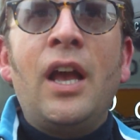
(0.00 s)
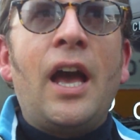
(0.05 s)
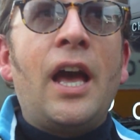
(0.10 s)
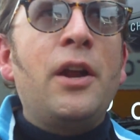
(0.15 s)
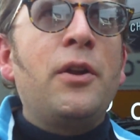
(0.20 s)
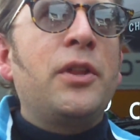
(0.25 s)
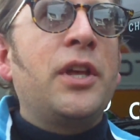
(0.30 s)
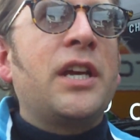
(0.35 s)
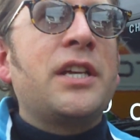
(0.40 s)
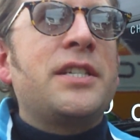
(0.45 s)

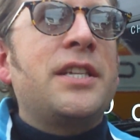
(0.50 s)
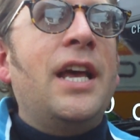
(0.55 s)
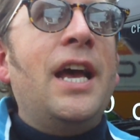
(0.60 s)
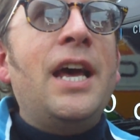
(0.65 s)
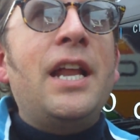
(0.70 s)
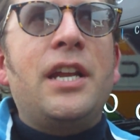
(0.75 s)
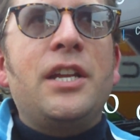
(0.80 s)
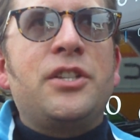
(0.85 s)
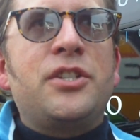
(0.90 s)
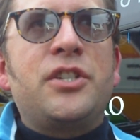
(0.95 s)
I don't think it's
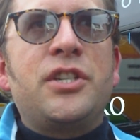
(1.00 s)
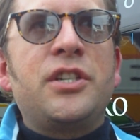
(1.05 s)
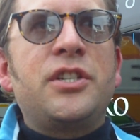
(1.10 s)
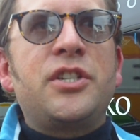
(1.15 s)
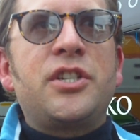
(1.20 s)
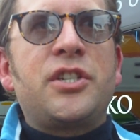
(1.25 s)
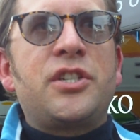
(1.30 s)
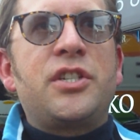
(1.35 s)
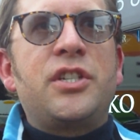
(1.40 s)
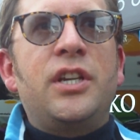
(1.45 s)
that. It's
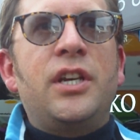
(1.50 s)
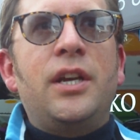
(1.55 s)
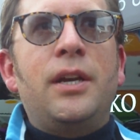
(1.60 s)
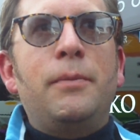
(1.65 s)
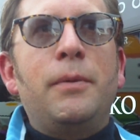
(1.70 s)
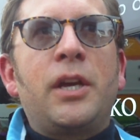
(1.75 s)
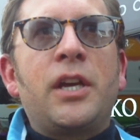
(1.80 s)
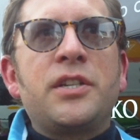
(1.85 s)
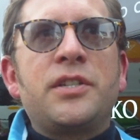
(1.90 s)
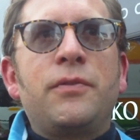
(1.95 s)
just
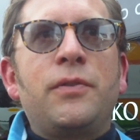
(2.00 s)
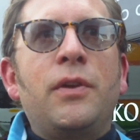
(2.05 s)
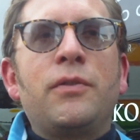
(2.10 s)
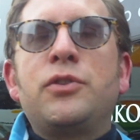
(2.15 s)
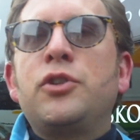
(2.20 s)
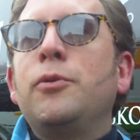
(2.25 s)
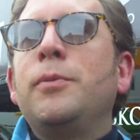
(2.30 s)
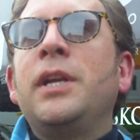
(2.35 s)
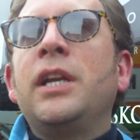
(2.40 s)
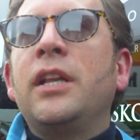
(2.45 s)
because if you
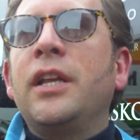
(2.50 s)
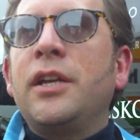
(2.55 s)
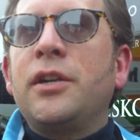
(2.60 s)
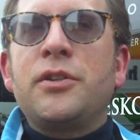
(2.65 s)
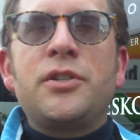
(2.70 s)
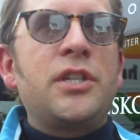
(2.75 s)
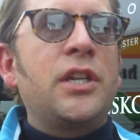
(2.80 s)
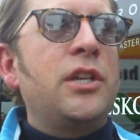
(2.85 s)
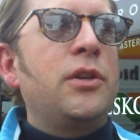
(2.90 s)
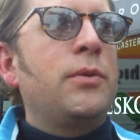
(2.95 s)
have too many
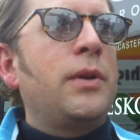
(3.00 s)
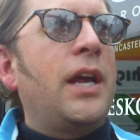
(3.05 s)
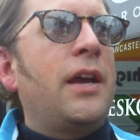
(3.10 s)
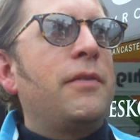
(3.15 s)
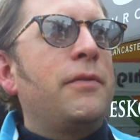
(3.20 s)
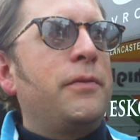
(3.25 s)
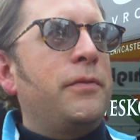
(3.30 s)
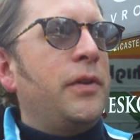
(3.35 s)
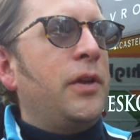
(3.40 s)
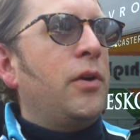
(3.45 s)
leaders, then you would
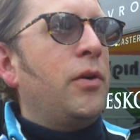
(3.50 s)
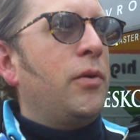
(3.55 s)
have,